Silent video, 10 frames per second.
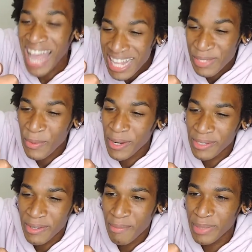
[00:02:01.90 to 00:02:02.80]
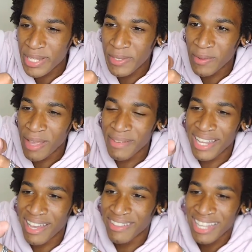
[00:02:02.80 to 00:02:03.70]
Last one. Please don't let me
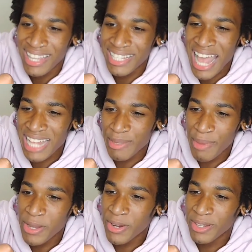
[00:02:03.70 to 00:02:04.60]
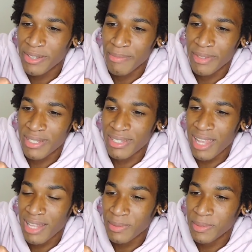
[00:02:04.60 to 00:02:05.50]
down. This has to be good. This is the
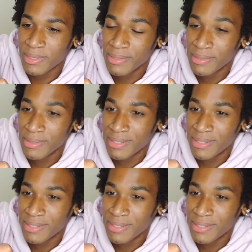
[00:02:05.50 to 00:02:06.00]
last one.